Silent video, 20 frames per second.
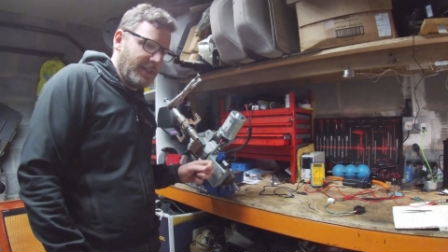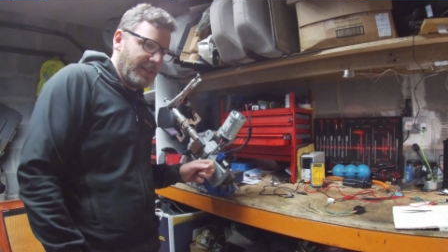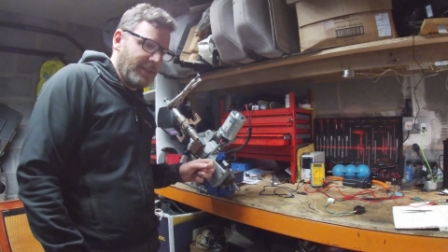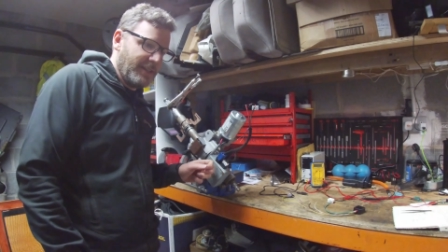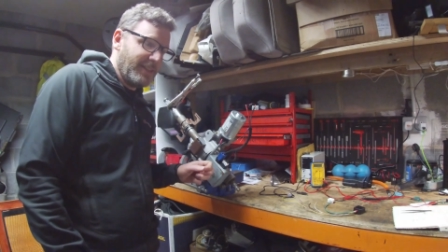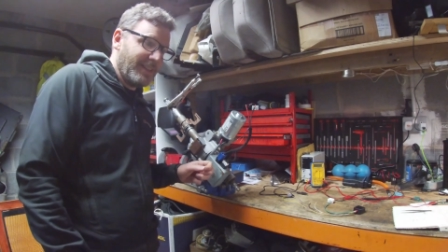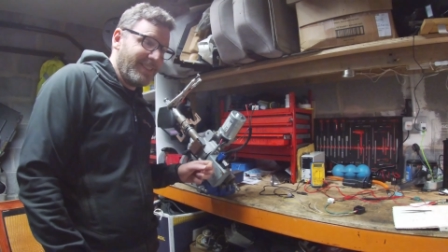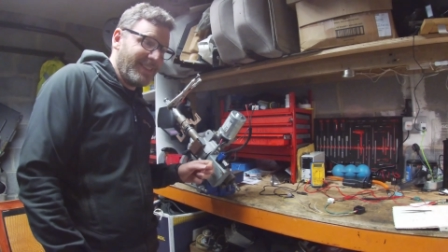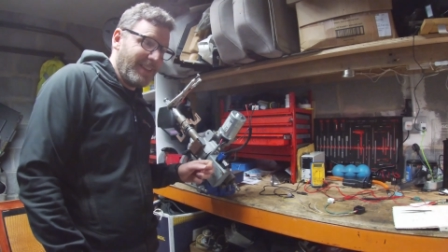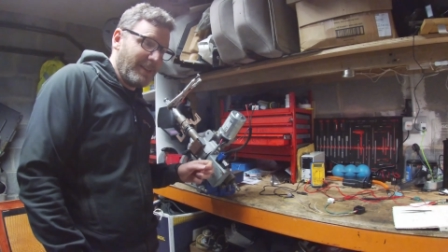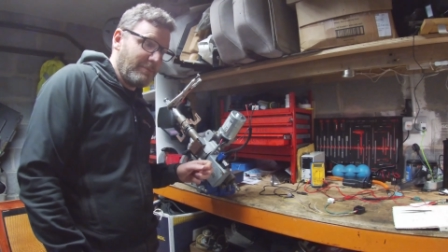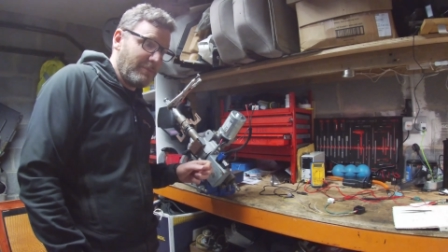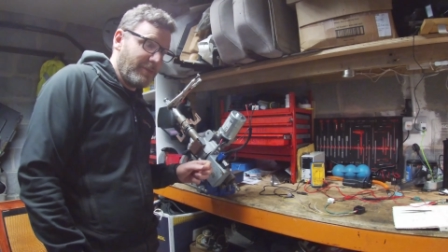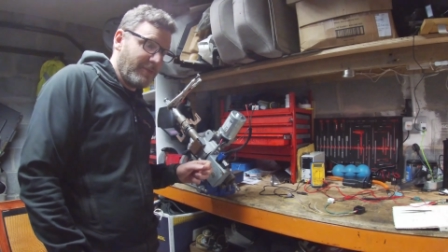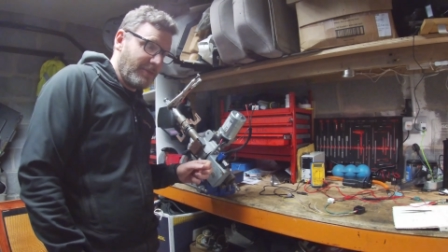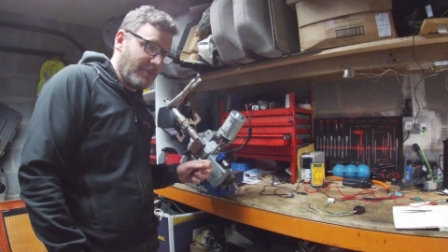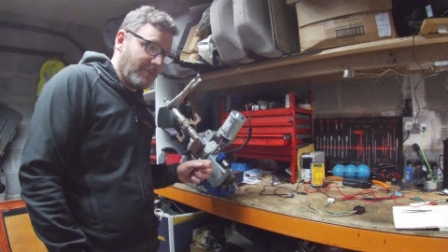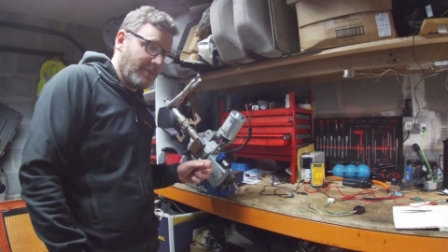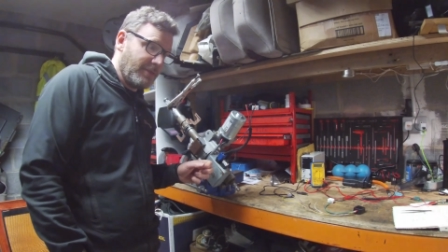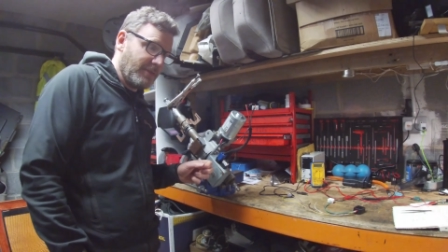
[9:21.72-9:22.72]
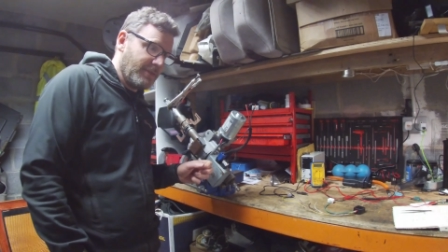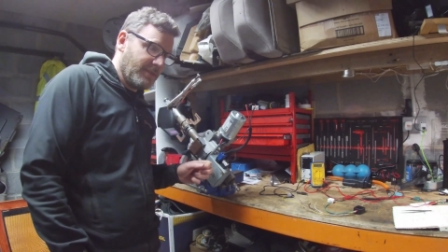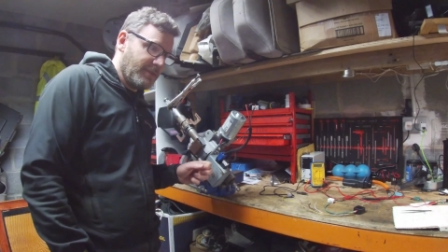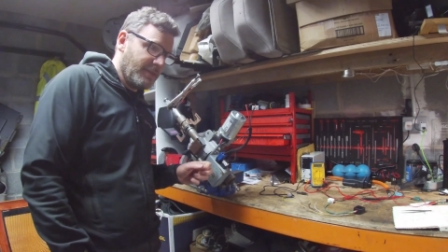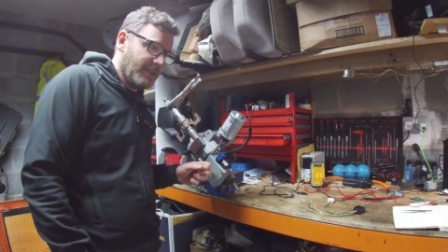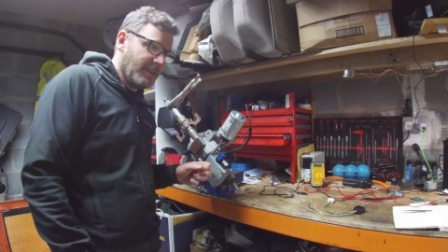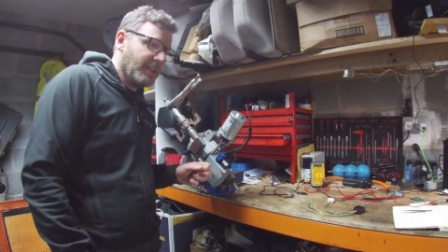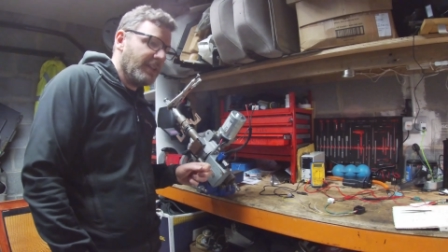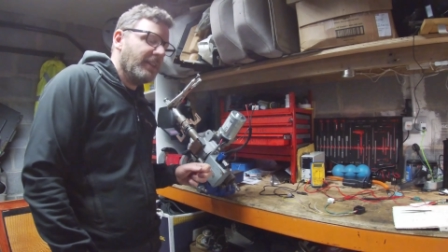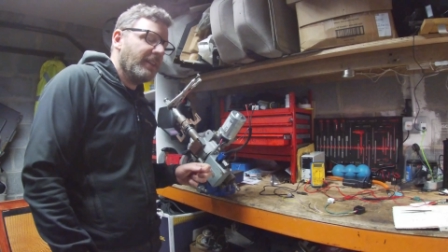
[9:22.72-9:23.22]
the, as I said before,
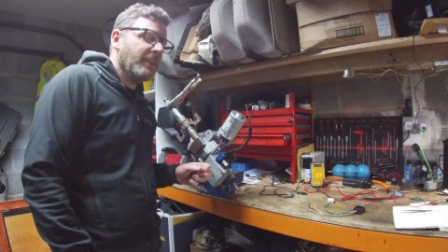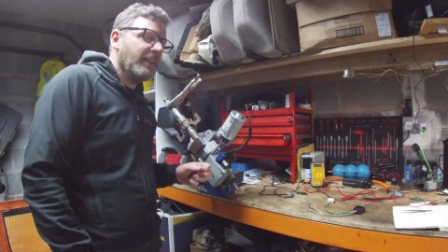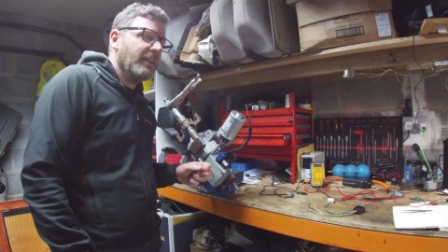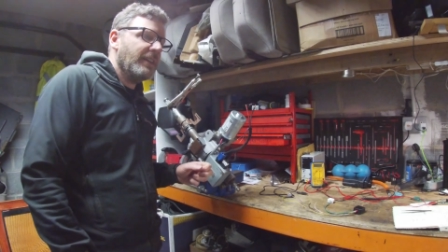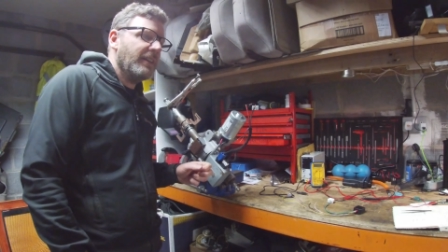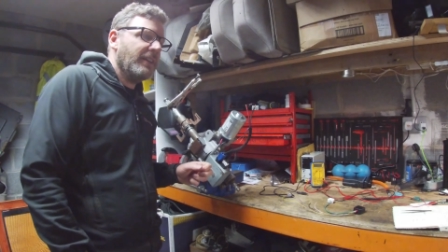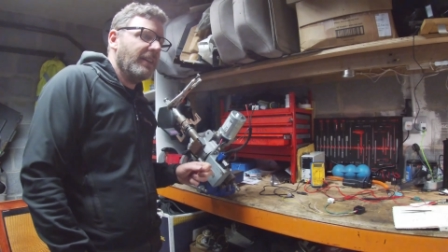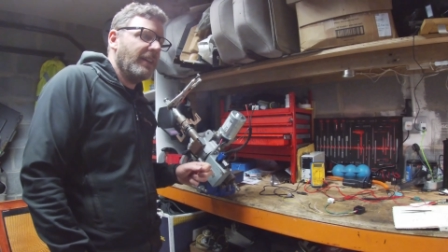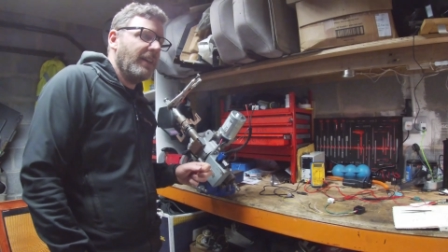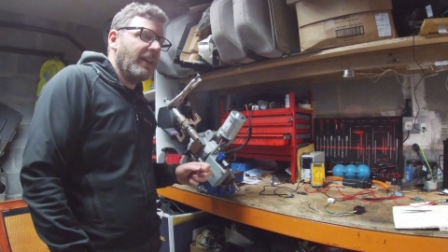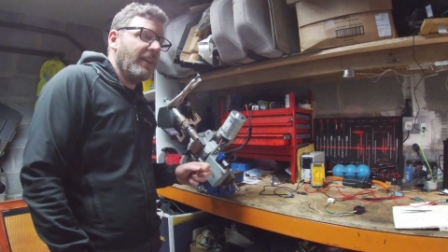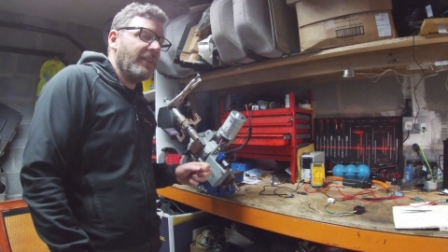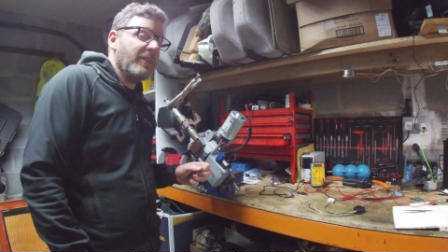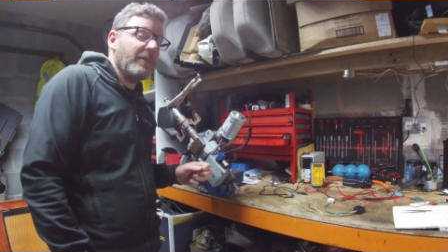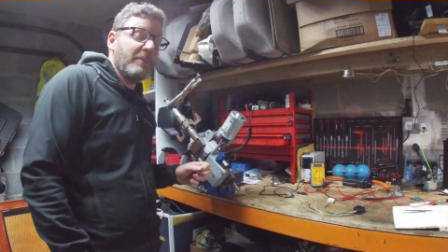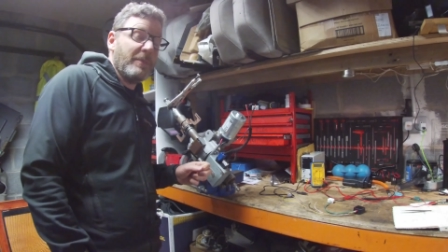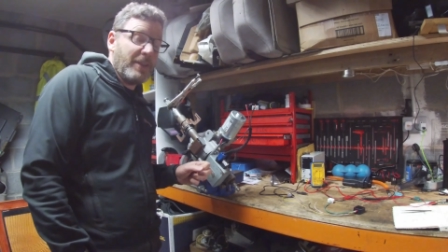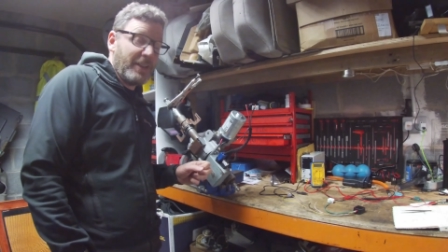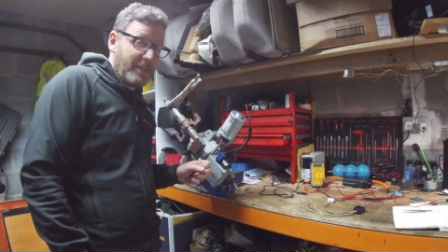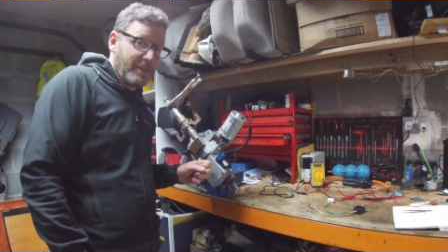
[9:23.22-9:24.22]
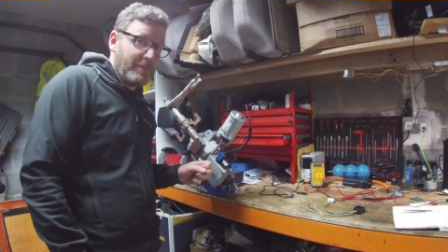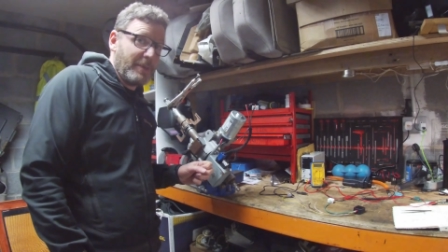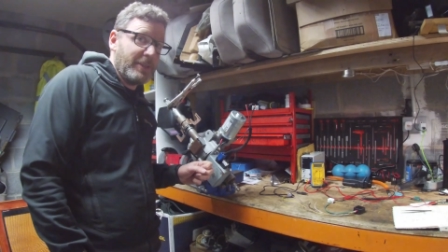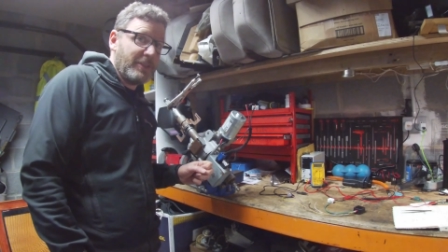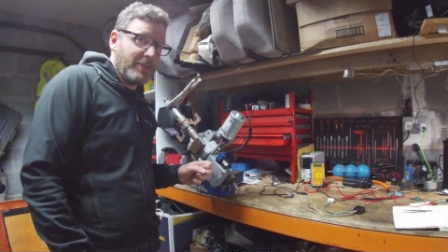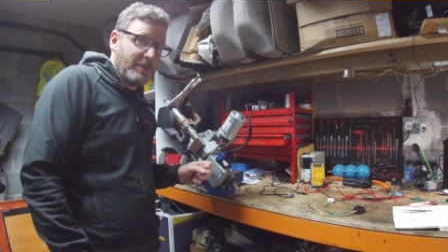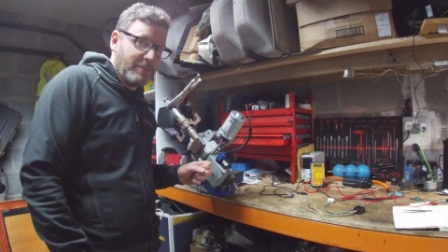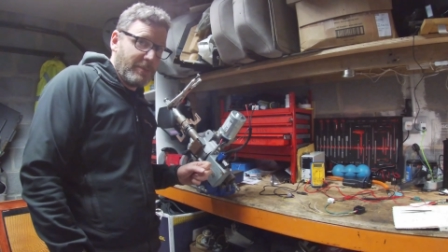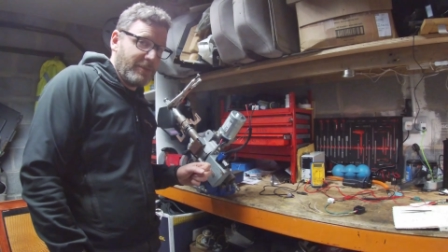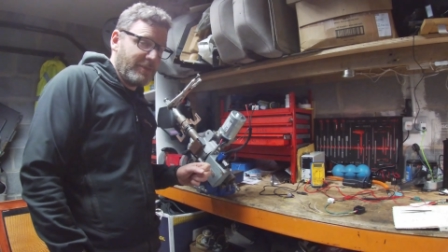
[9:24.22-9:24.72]
as I might have
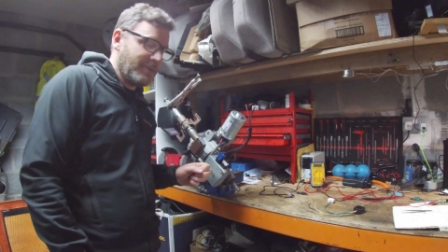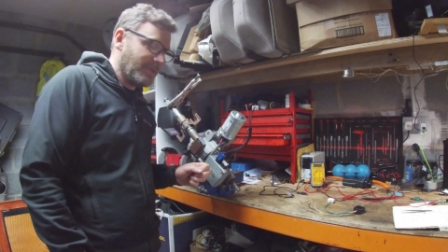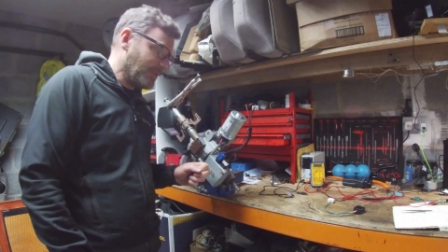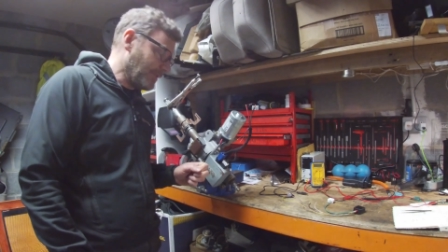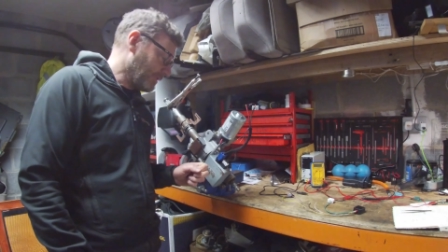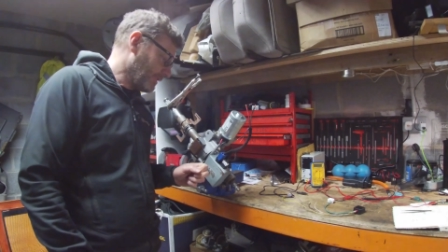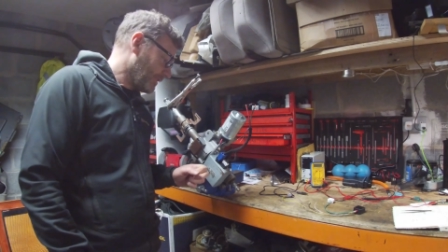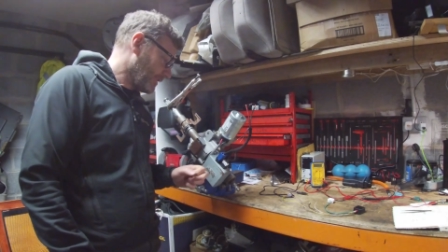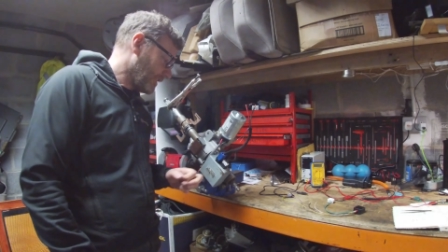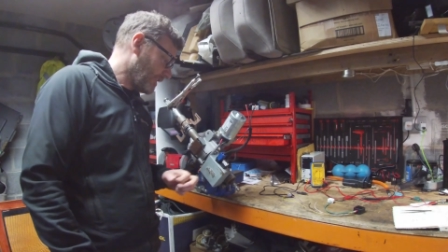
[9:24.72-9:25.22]
mentioned before,